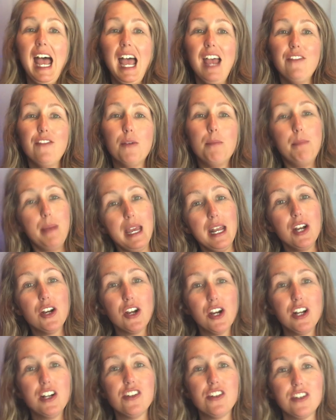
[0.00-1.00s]
have a better
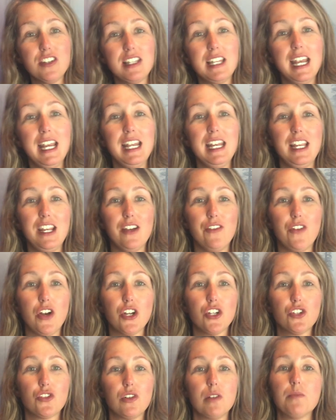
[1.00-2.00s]
understanding of
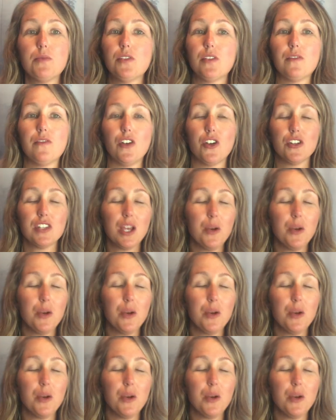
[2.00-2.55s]
our scripture verse,